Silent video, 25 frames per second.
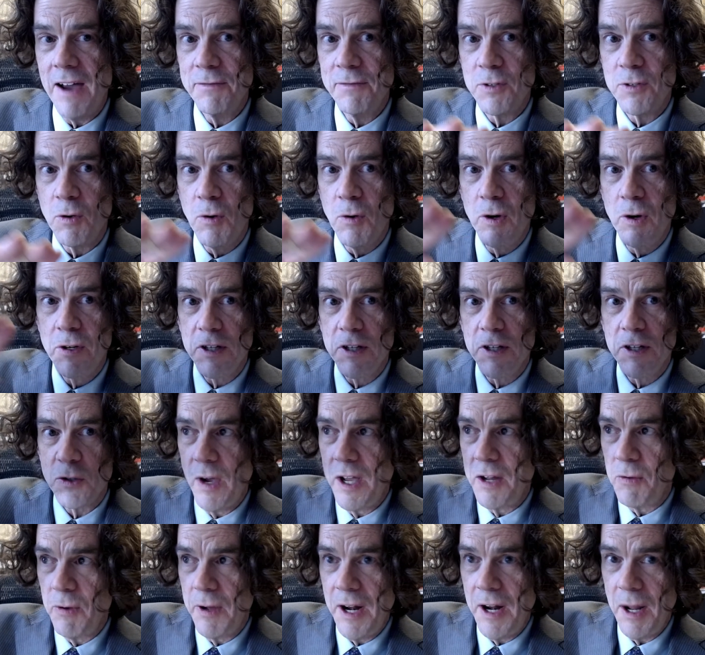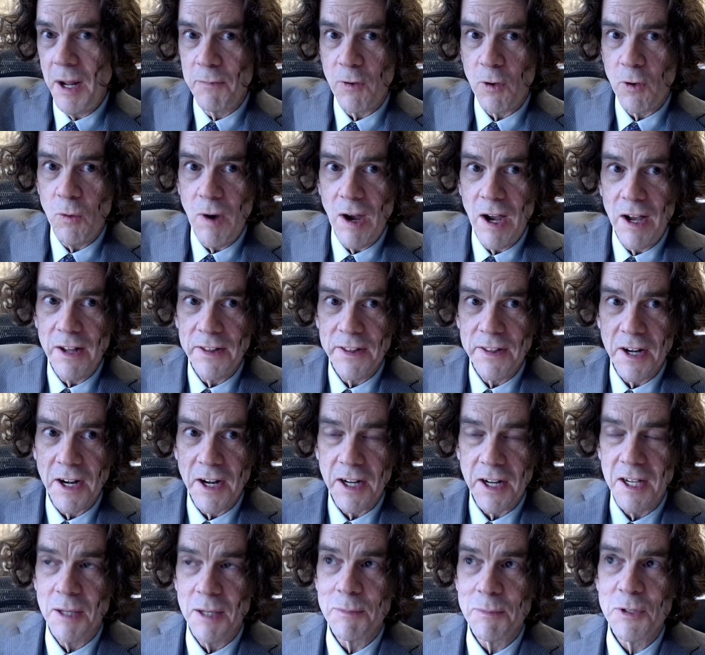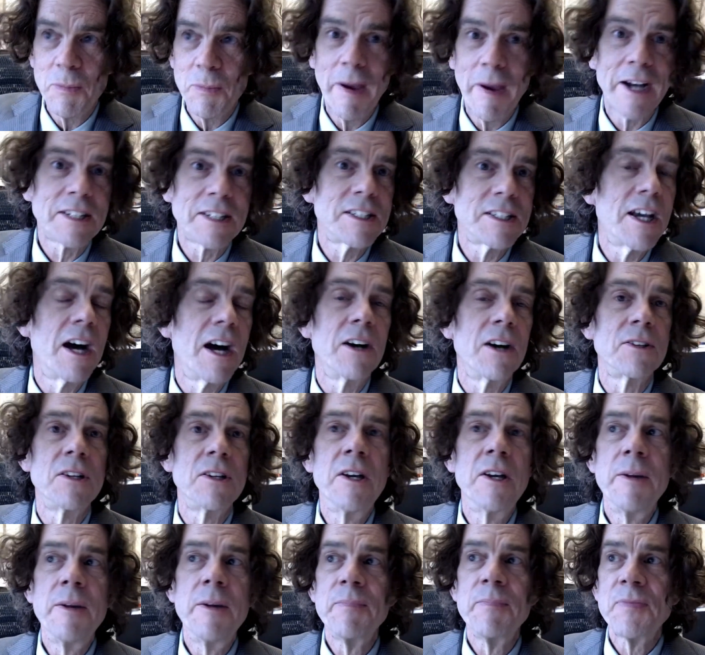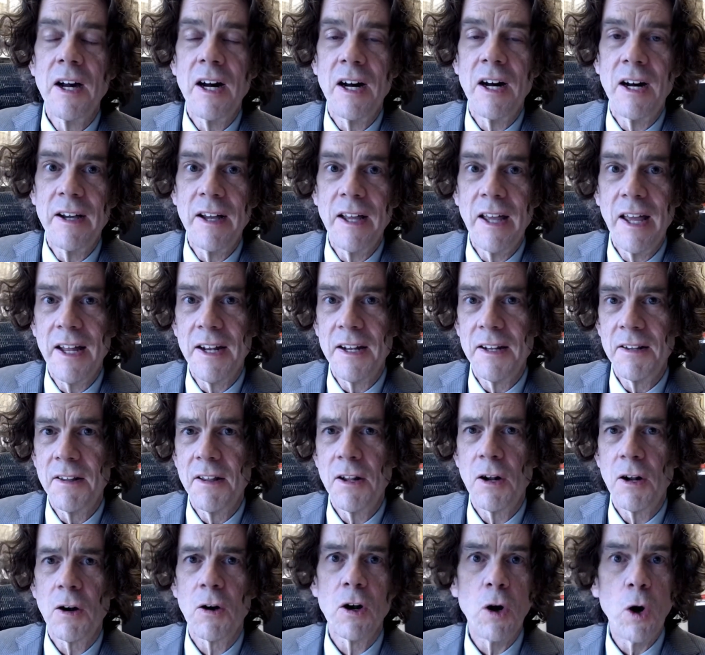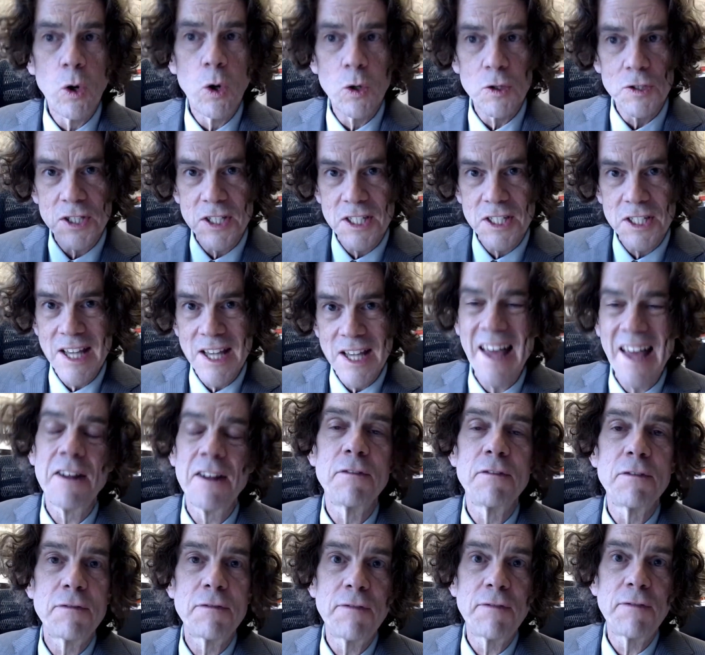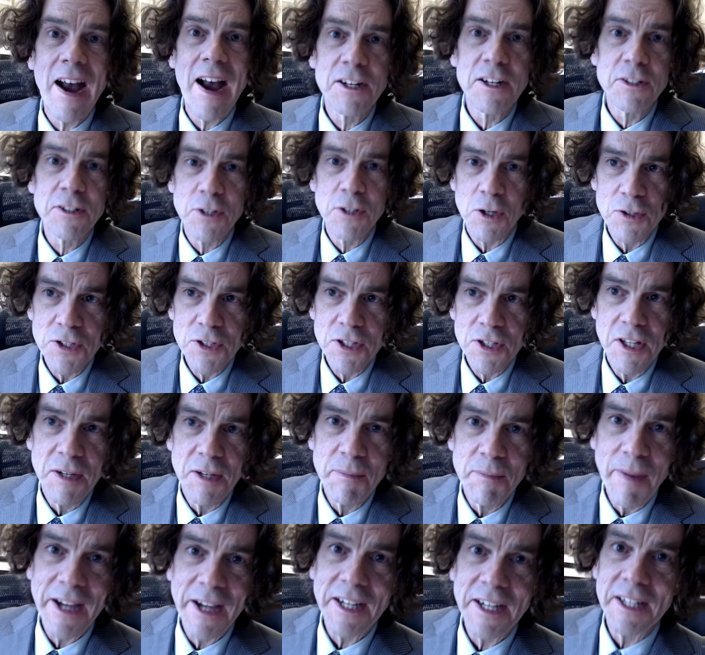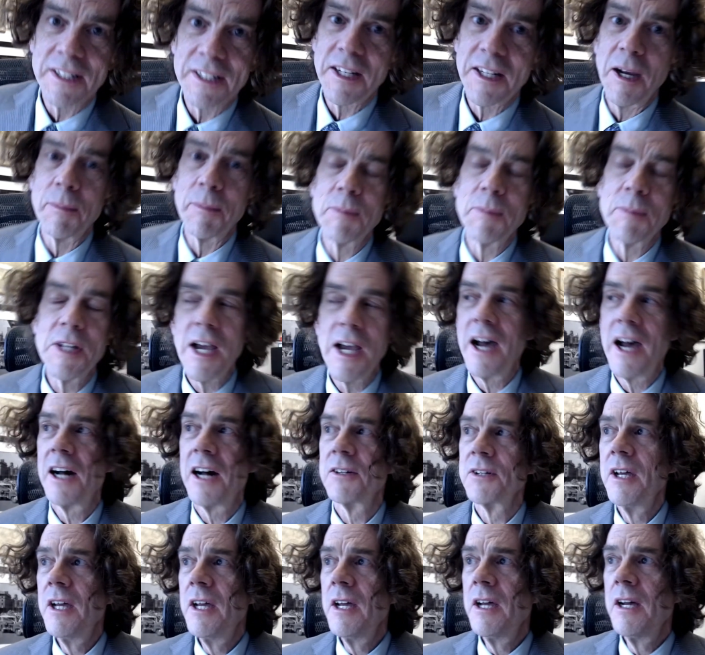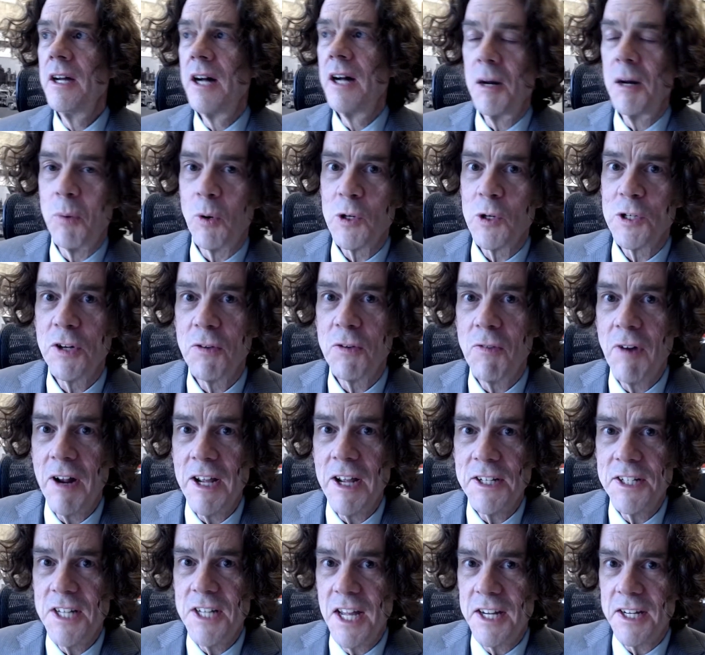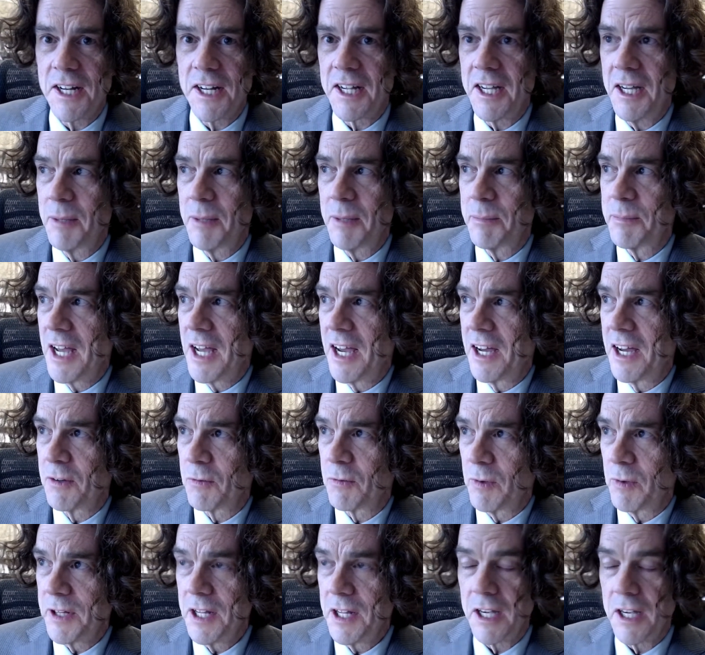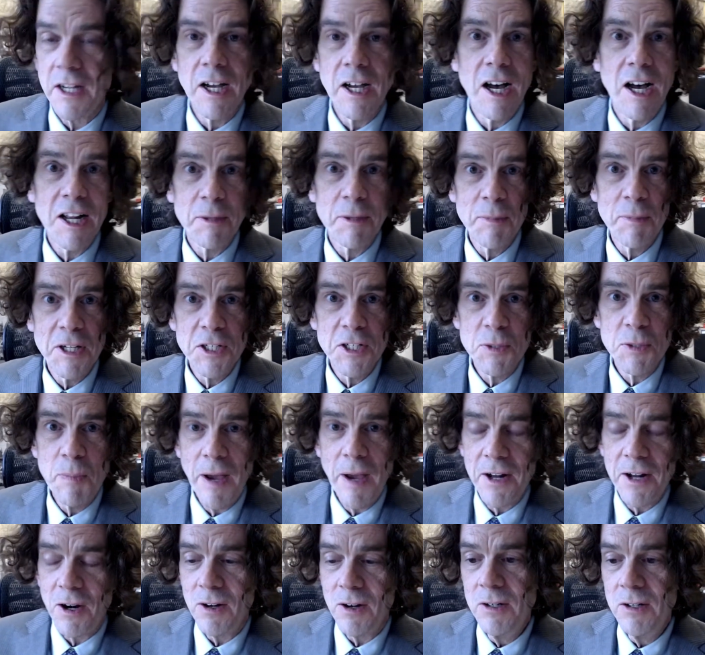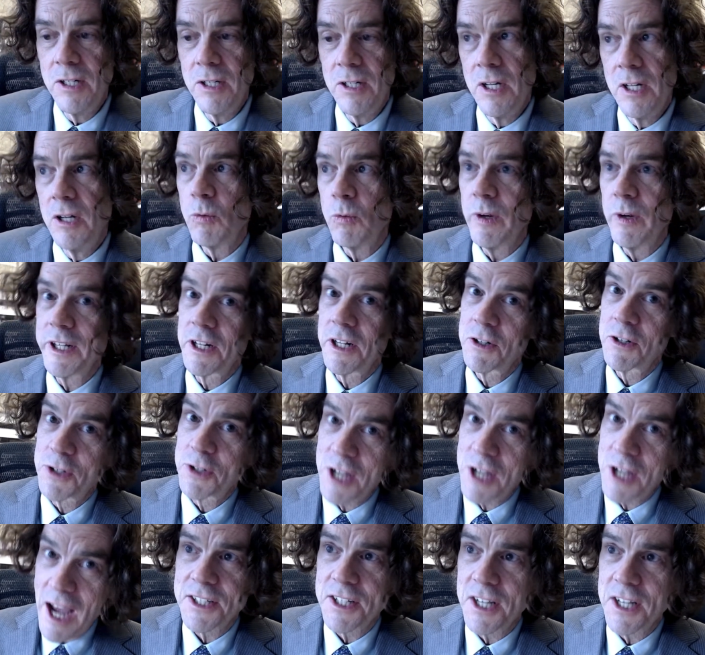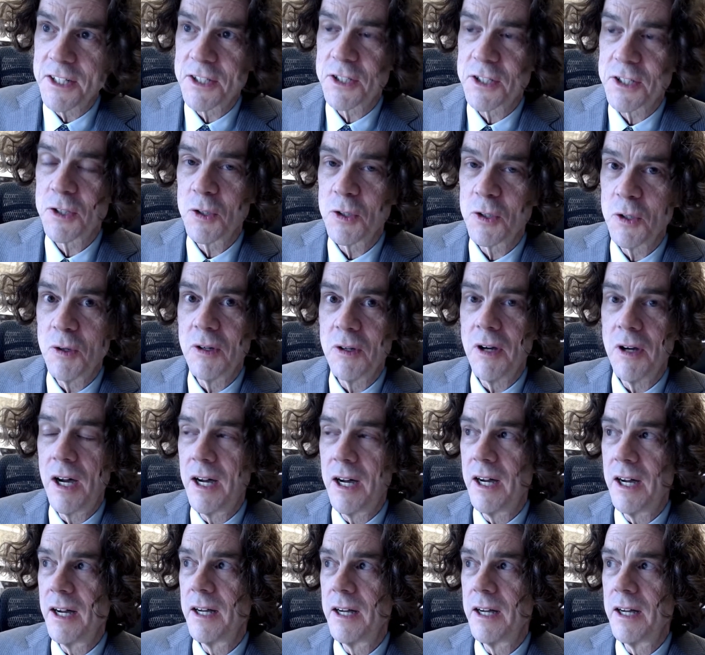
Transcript: after Rogan's Wade, went up for a while, and then it comes back down. And there are a whole set of factors that make it come down. Abortion rates tend to come down when the economy is better, when there's access to